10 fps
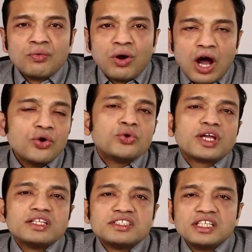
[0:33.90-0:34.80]
how you
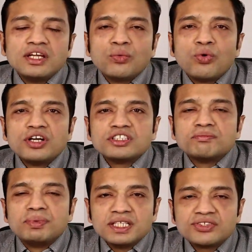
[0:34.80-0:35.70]
can see what is the
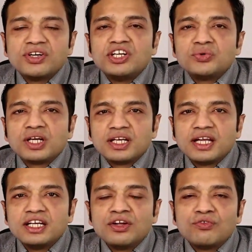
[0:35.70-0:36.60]
best rate you can
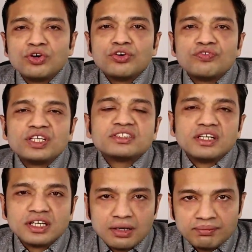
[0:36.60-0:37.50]
get for your fixed
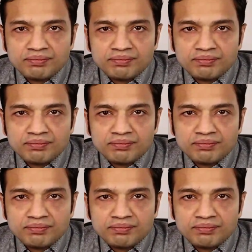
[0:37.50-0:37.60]
income.